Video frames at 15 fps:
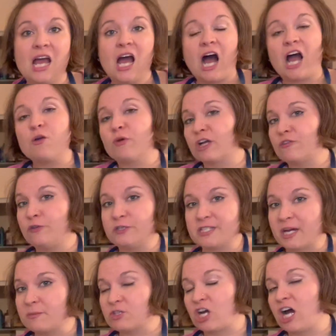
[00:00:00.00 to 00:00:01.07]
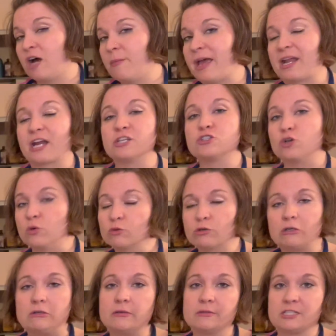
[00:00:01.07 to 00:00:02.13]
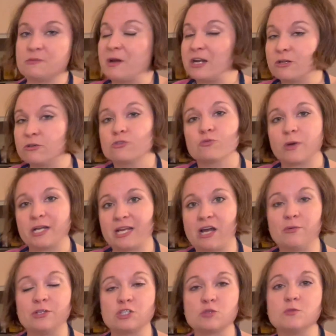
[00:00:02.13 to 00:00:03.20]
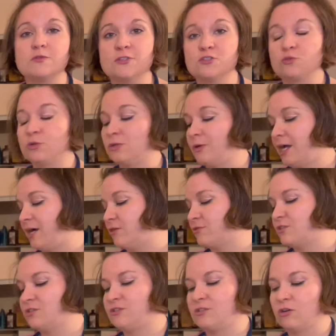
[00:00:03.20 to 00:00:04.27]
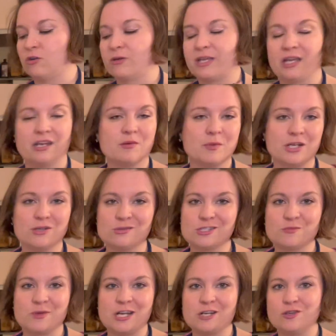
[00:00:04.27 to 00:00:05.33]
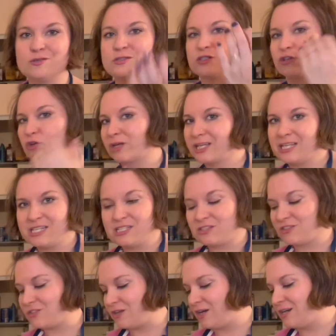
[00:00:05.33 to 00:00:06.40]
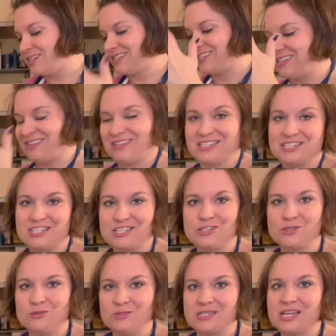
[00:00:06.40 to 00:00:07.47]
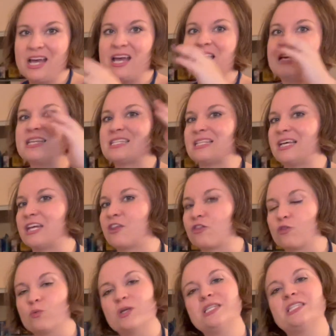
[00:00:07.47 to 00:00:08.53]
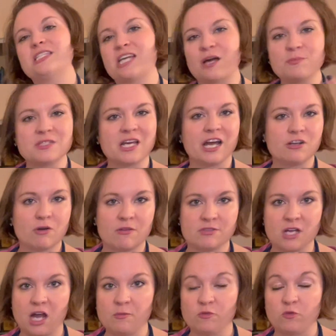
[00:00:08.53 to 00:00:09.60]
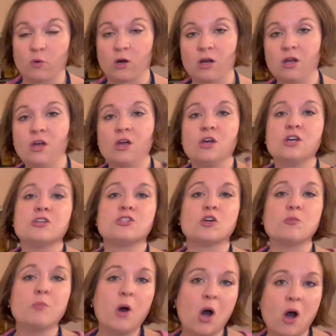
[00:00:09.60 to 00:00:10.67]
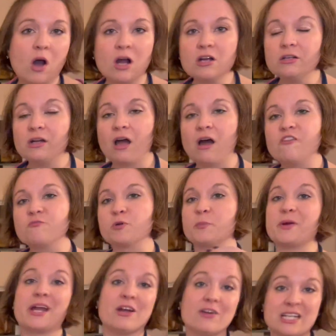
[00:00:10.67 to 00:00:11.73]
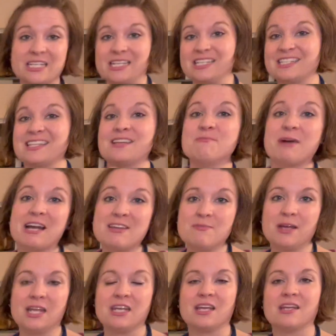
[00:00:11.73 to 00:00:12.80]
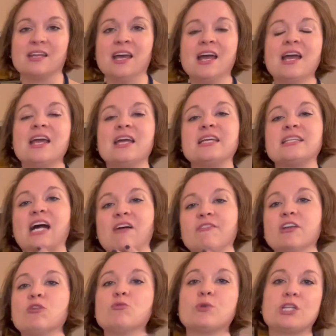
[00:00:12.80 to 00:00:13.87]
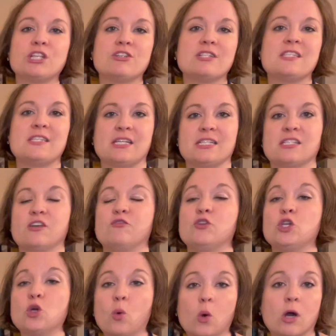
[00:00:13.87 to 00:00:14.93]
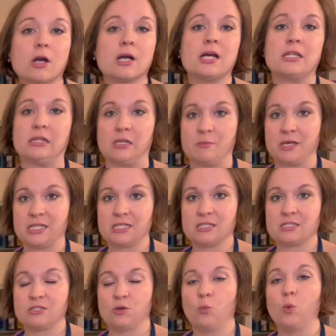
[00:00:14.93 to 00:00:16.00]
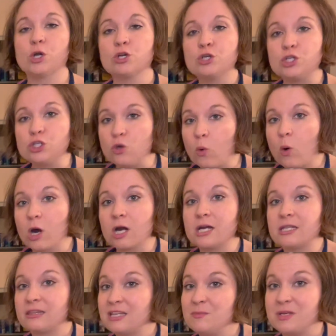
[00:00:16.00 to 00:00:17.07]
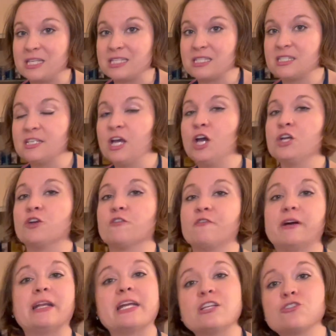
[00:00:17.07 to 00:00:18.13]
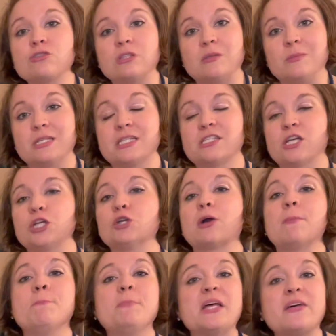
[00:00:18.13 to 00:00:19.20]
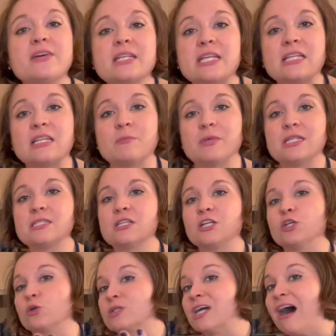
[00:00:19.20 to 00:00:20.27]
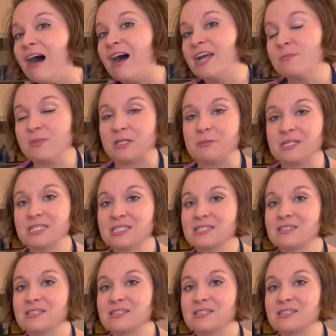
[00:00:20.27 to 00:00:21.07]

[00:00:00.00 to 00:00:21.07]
I work a full-time job and I don't grow tomatoes right now. We just moved into a new house. So canning my own tomatoes, turning it into sauce, then to use is like 3 steps I don't have time for. So part of preparedness, in my opinion, is having a really good sense of your limits. What are your limits? Your financial limits, your ability limits, your time limits.